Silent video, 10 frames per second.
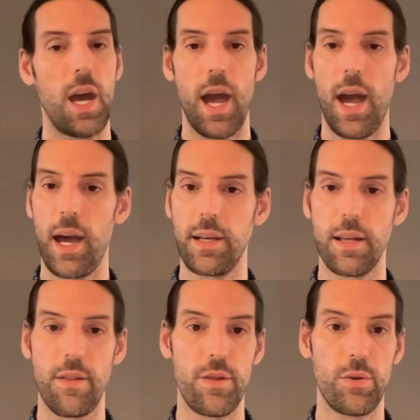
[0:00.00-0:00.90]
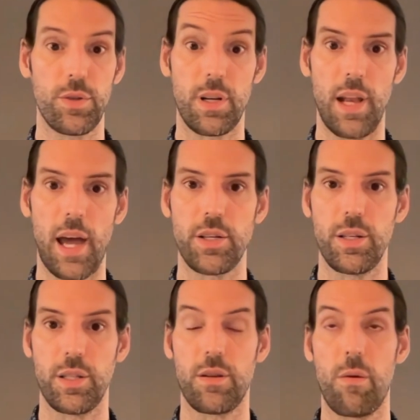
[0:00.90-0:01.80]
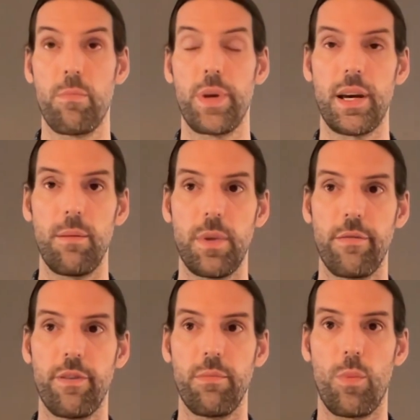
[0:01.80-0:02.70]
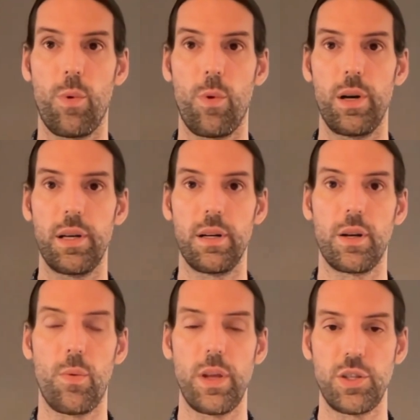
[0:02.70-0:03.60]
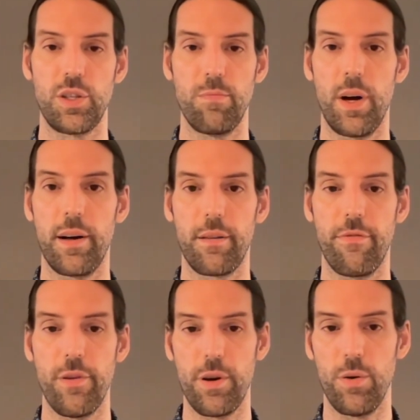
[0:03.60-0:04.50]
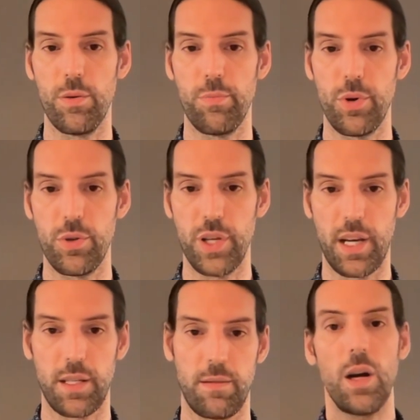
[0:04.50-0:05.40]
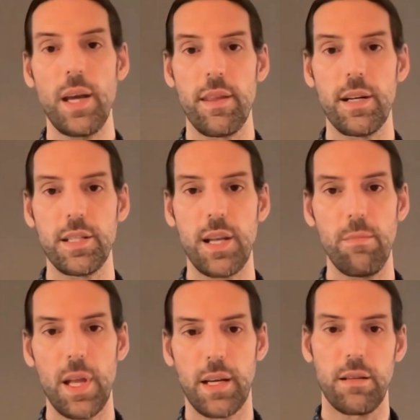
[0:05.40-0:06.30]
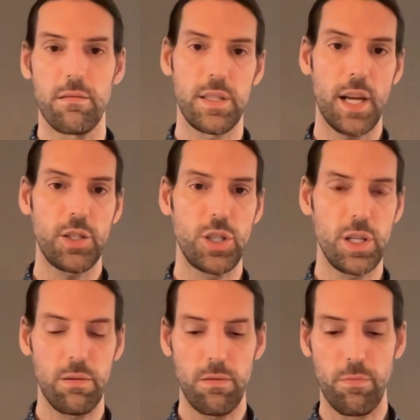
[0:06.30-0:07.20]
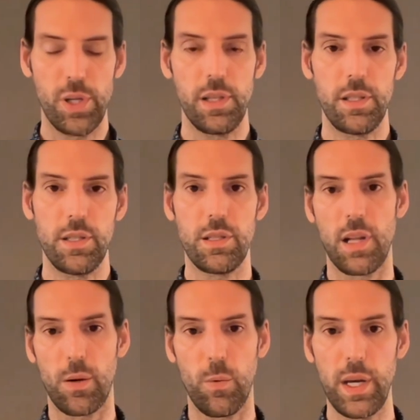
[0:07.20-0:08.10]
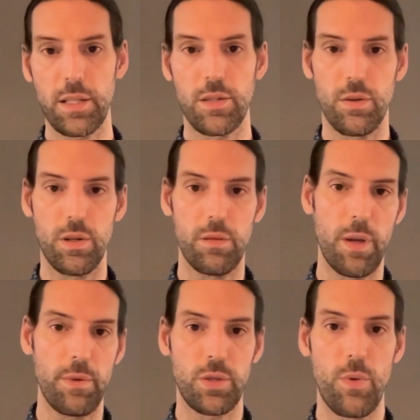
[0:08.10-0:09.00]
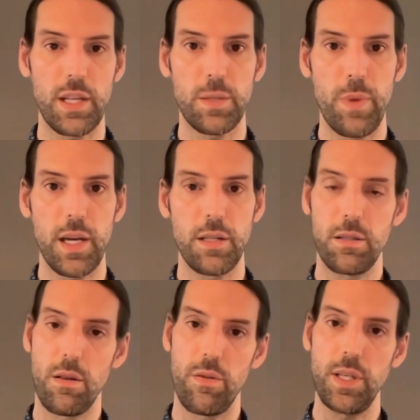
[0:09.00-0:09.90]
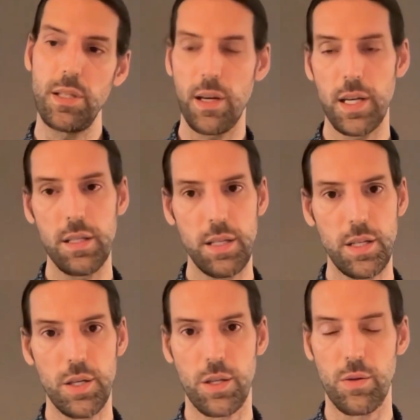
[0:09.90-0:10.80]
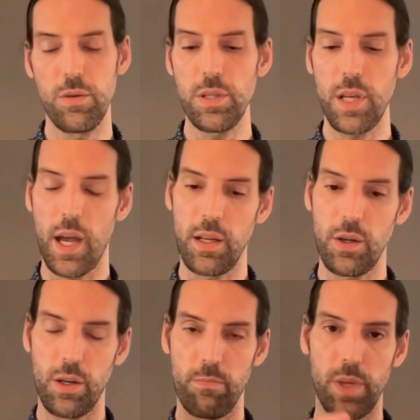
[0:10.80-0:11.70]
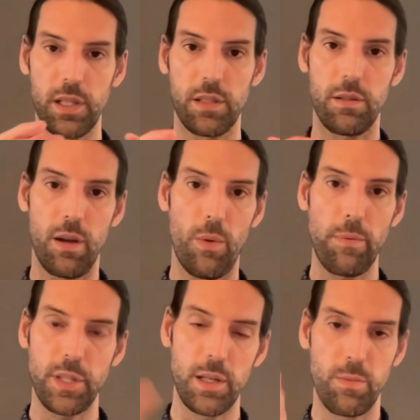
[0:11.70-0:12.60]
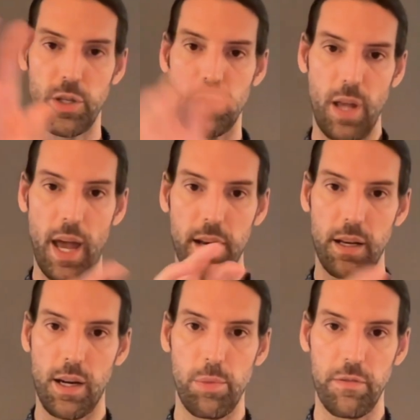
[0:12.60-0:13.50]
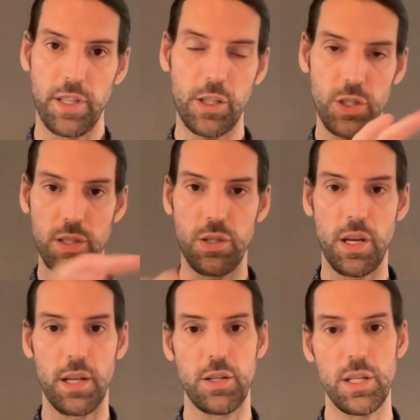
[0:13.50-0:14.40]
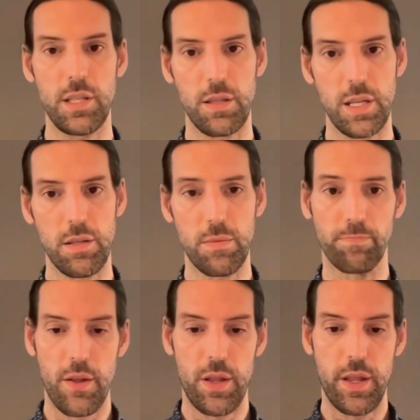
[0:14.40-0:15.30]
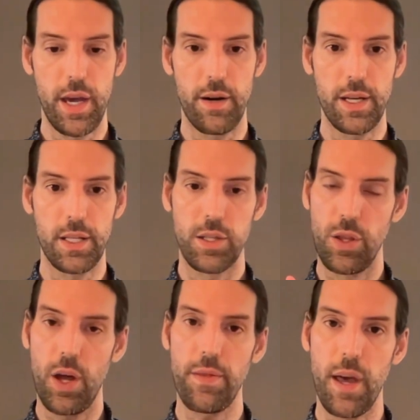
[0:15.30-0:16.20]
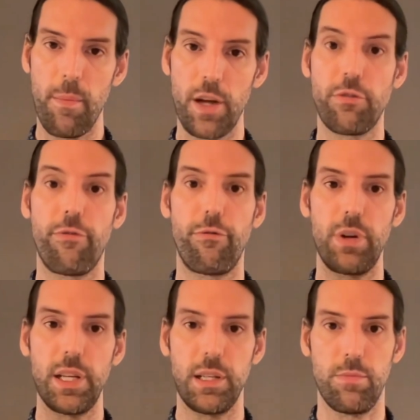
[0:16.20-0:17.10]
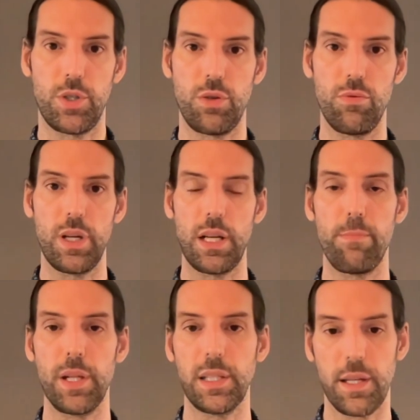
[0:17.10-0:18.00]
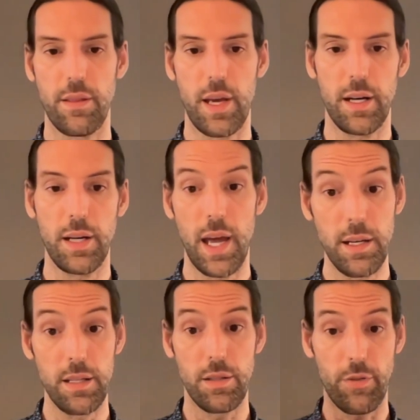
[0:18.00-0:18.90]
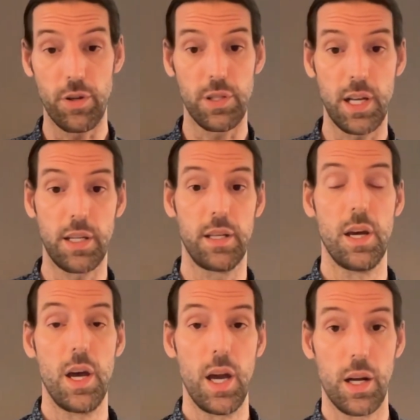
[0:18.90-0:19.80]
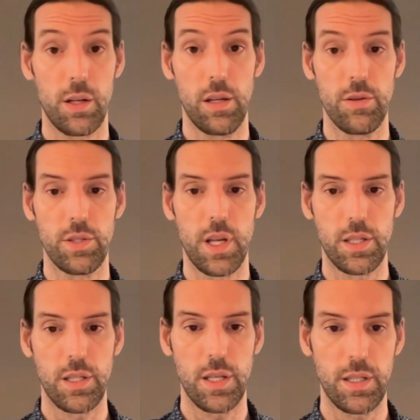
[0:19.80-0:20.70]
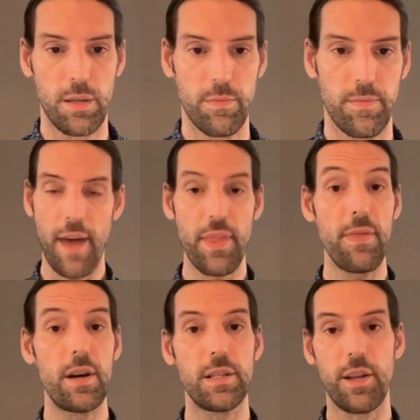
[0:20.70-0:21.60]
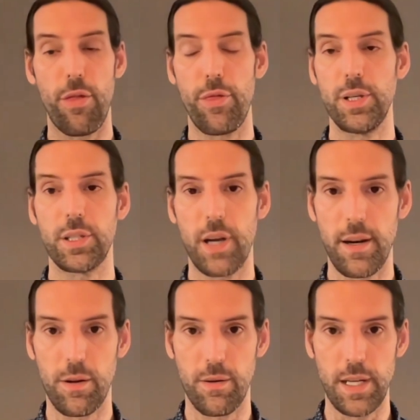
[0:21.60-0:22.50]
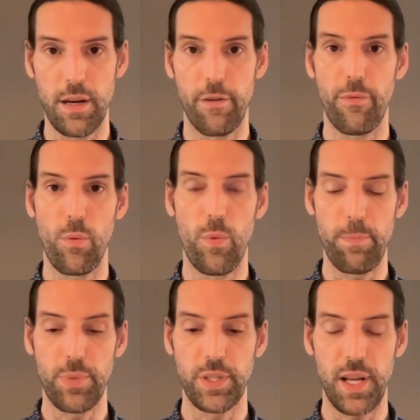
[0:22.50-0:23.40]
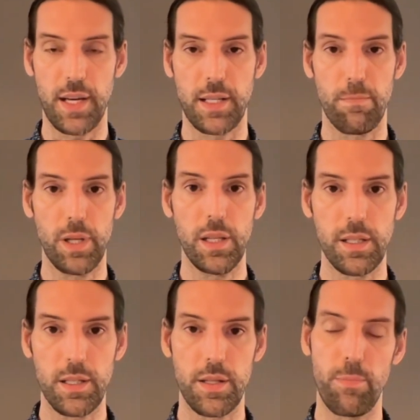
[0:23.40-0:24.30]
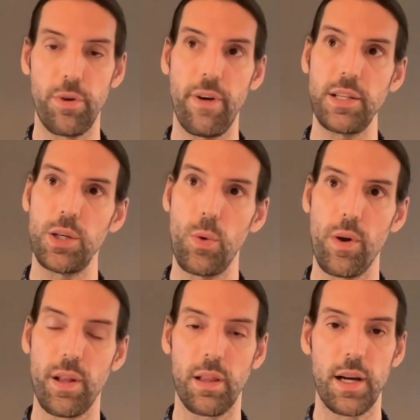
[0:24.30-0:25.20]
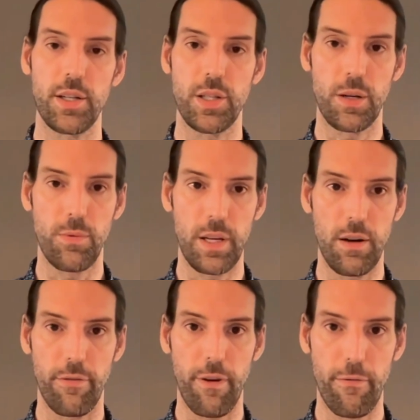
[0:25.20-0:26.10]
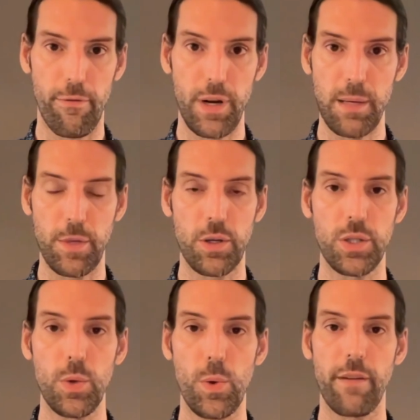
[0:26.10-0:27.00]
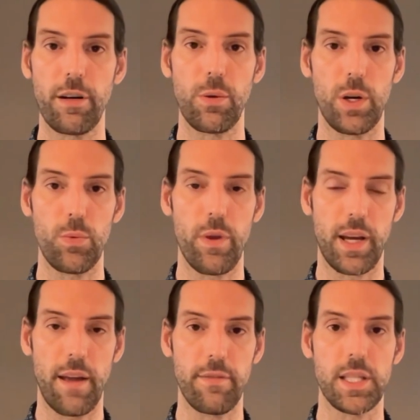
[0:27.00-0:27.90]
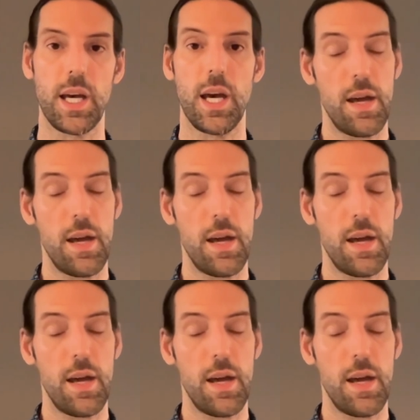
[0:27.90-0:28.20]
And those clashes become even more a question mark for the whole project. Okay, there are some like section builders like Wix or maybe Squarespace. These are easy to use and you can build websites by just adding a couple of sections and adjusting these. There is not that much freedom to really build in there, and it's of course like a closed system. And then there is a third category of website builders that provide you with a large degree of freedom. You can do whatever you want with a canvas.